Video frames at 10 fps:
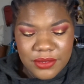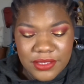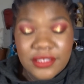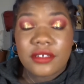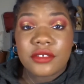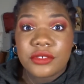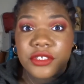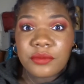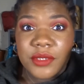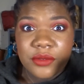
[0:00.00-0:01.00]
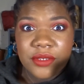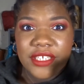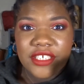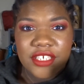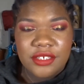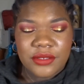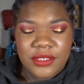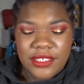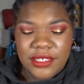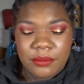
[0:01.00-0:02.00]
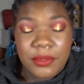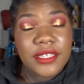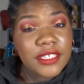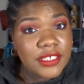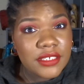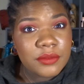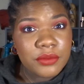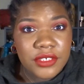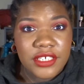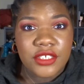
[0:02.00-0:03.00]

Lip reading: Star Crushed Mineral Eyeshadow that I'm panning in this project,